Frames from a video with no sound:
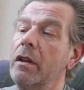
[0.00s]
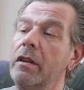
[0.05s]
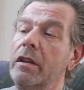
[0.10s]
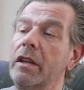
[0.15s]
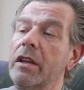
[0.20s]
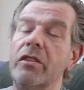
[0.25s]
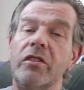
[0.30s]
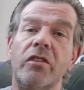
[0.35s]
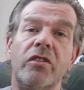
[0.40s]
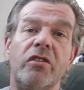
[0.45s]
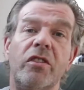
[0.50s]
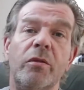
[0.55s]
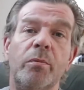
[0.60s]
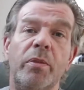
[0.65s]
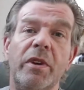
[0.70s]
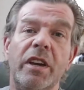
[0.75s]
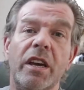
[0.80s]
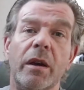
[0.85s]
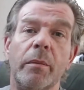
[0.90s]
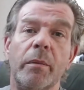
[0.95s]
This is the
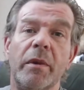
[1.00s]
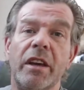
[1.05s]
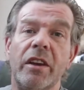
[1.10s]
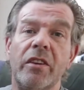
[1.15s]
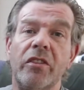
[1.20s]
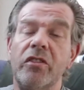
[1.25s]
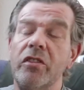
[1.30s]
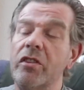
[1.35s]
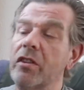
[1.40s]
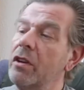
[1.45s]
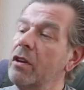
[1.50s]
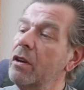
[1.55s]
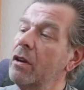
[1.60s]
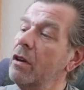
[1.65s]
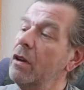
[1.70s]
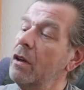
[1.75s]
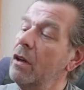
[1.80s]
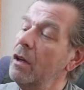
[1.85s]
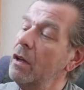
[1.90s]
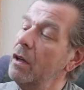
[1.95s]
BMS
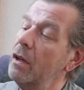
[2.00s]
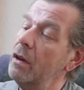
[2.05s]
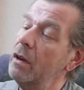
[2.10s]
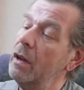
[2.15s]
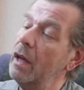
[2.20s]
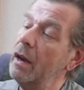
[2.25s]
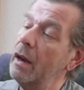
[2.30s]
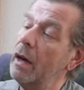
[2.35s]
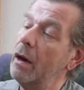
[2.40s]
that